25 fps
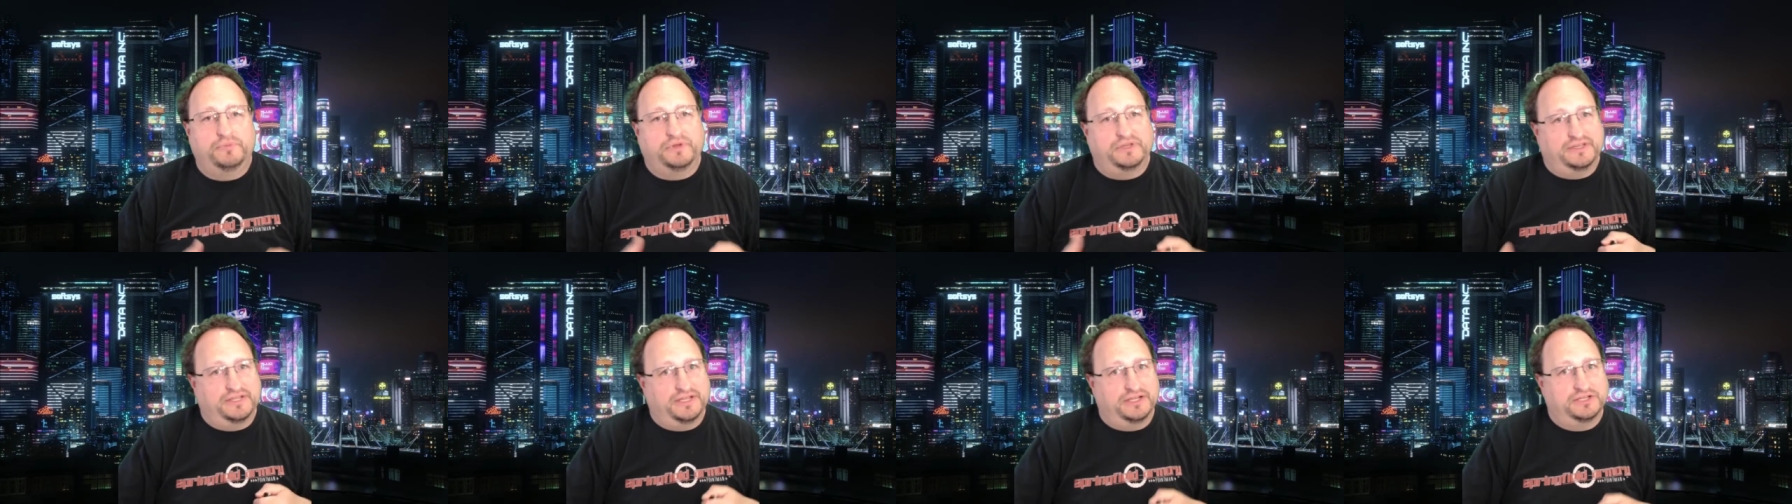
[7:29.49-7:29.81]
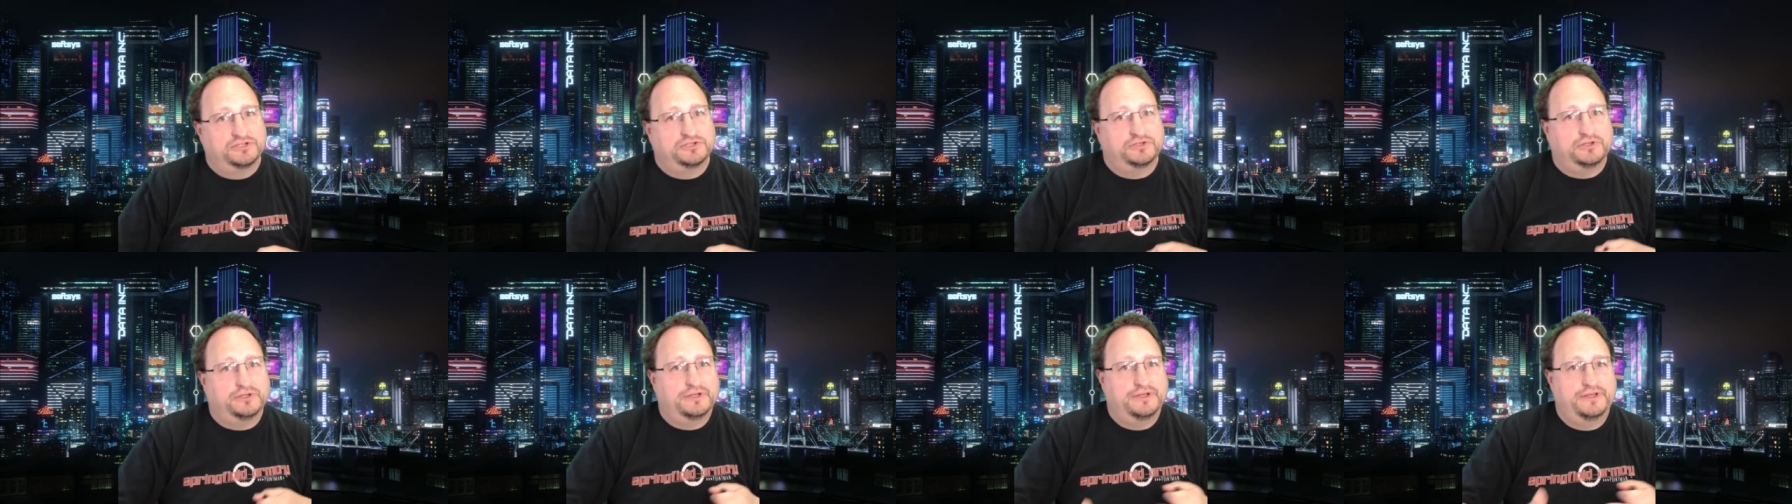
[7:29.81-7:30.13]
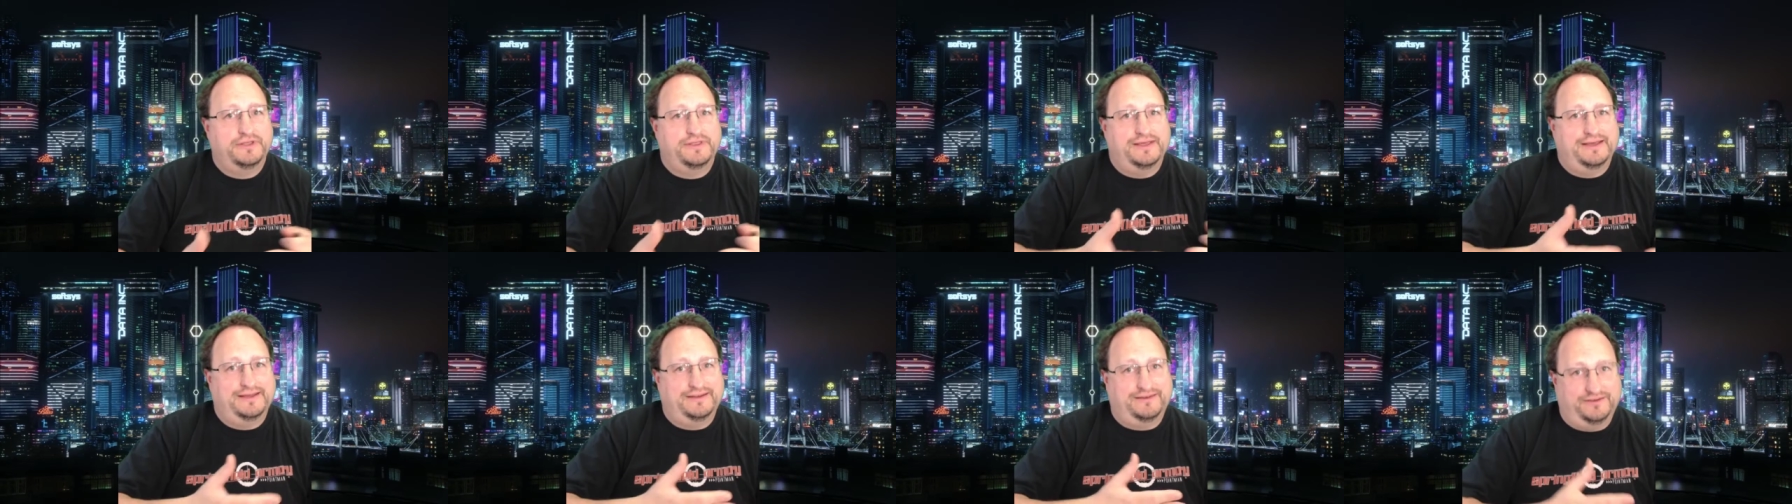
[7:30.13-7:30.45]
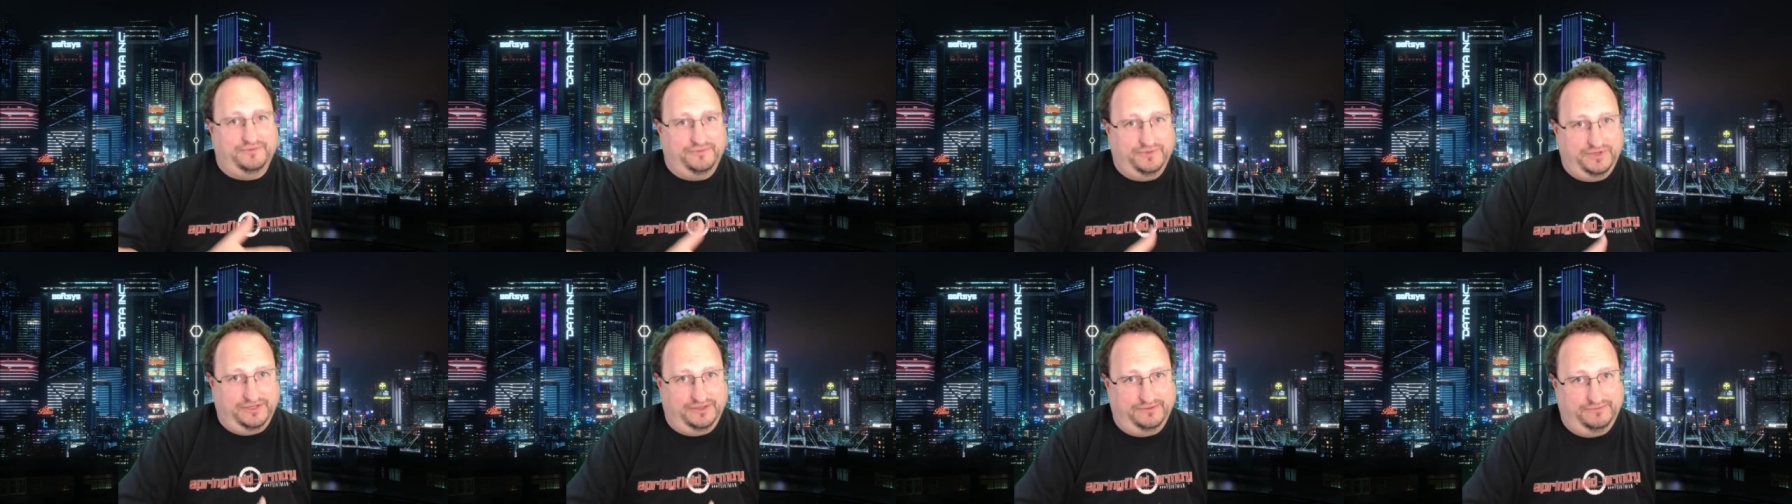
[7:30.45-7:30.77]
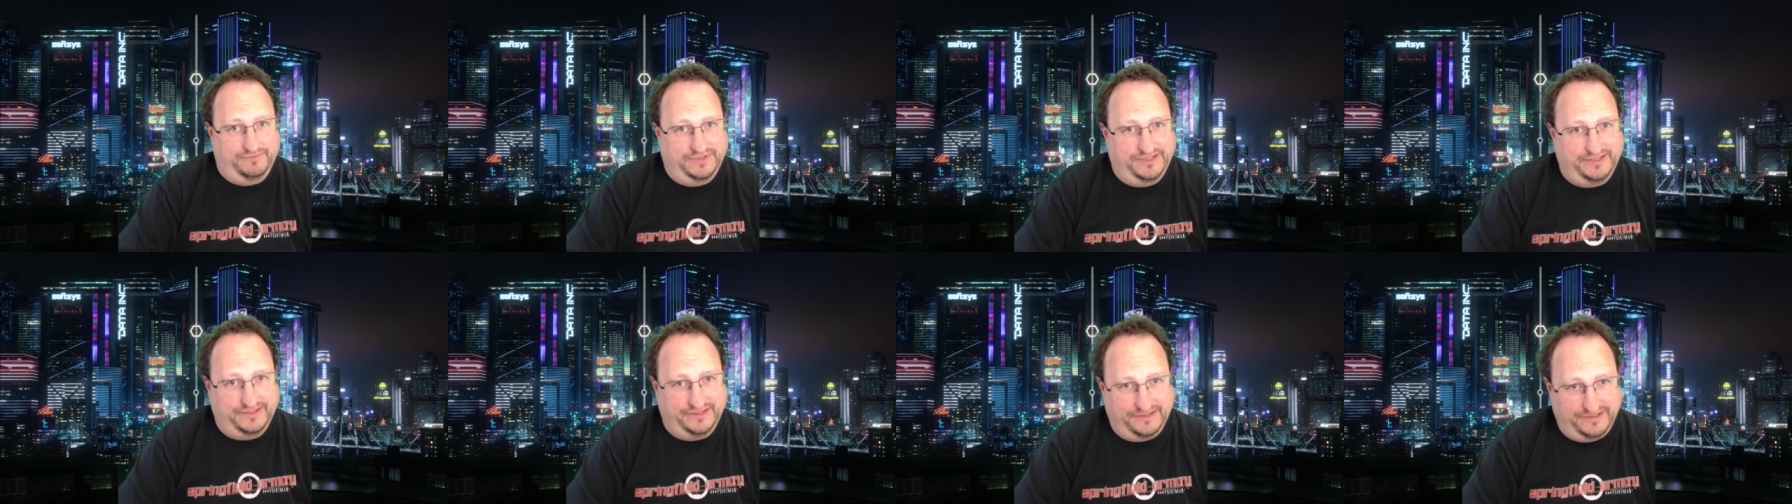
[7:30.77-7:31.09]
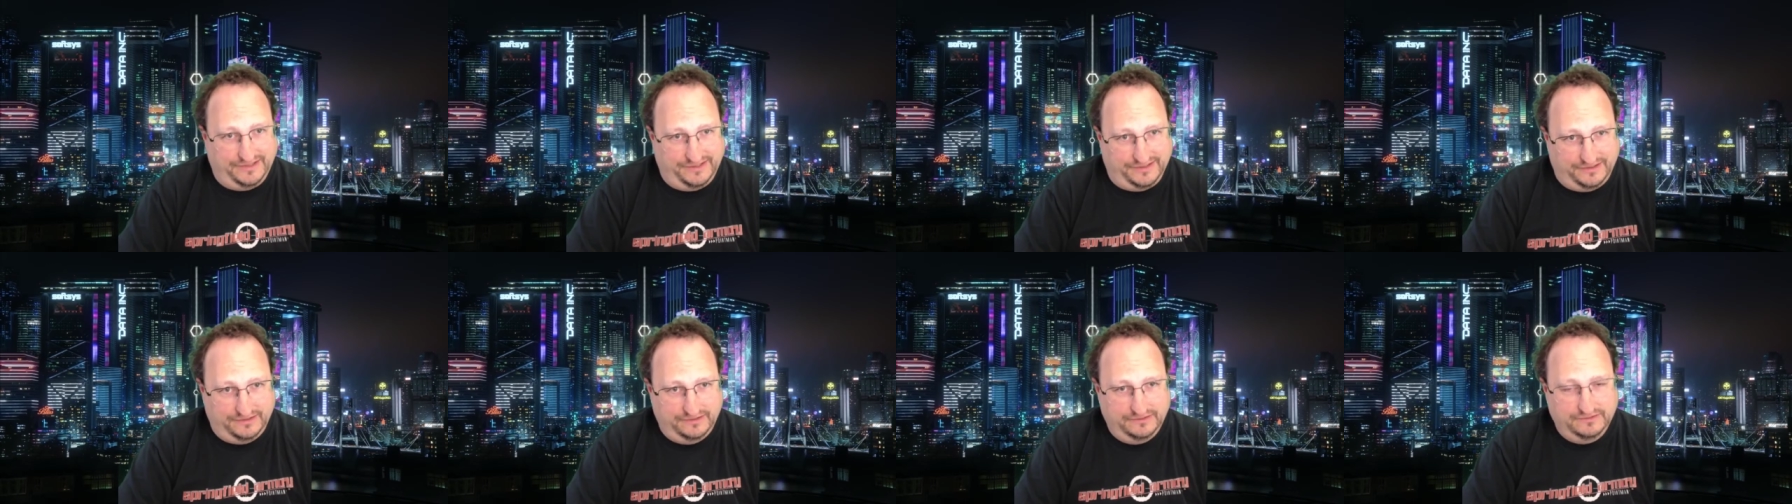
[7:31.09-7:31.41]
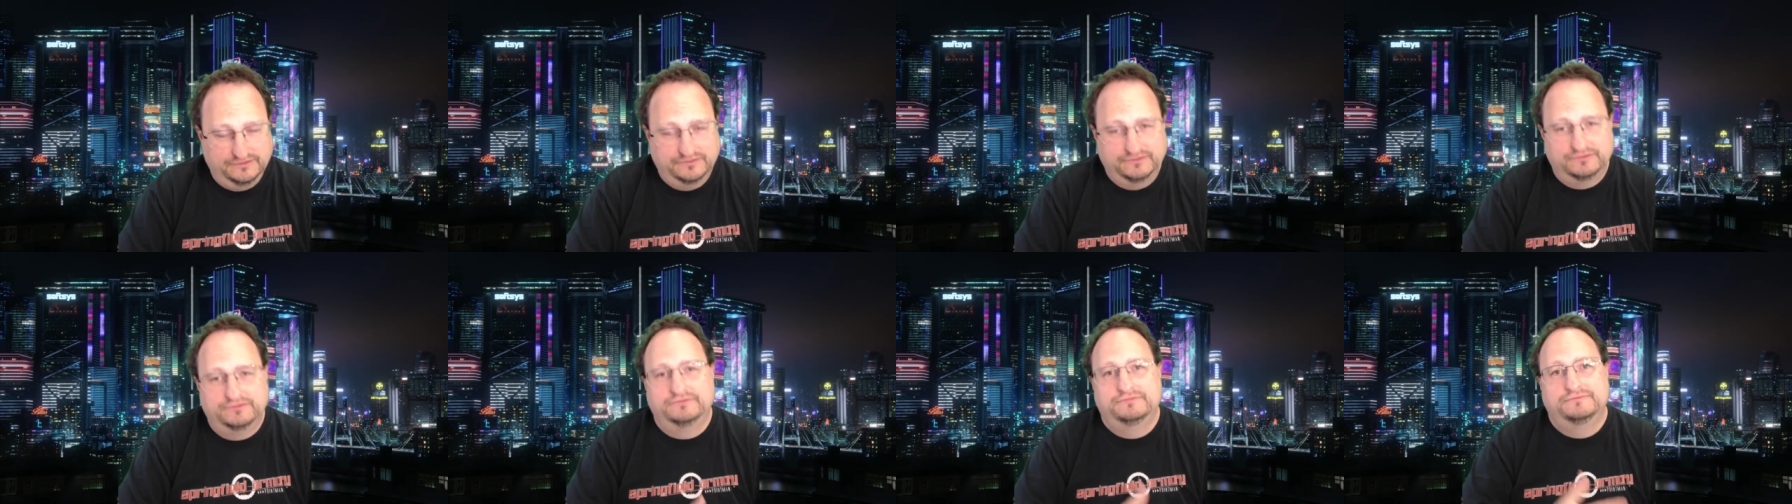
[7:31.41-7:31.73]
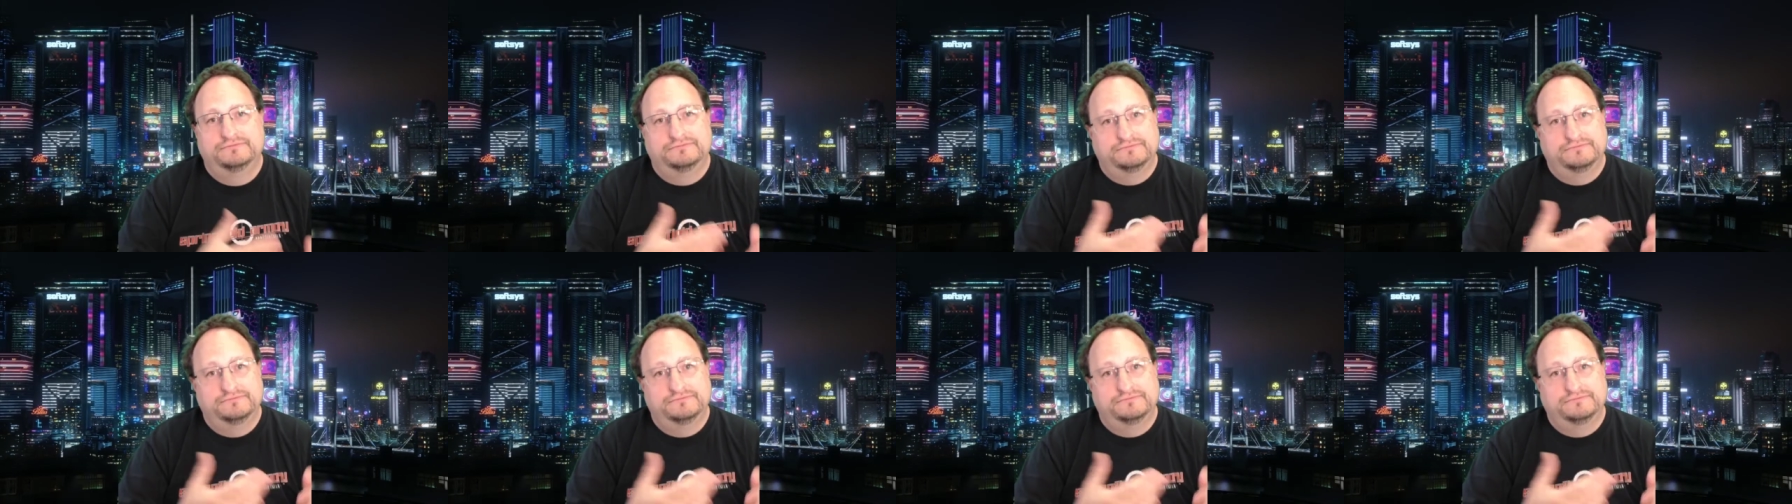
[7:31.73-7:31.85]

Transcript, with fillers: Potentially, that could be a big deal,